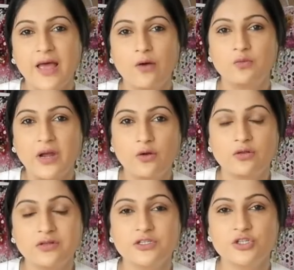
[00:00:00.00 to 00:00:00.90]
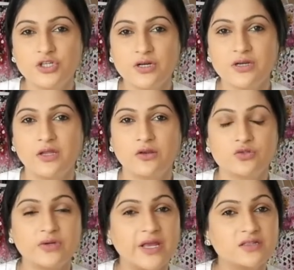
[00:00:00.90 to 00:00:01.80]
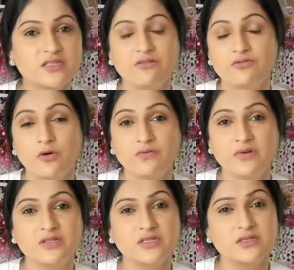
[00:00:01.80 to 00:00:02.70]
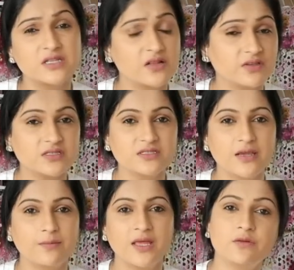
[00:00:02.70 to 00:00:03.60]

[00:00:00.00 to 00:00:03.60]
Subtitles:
down while on this journey to gain self-confidence and self-esteem.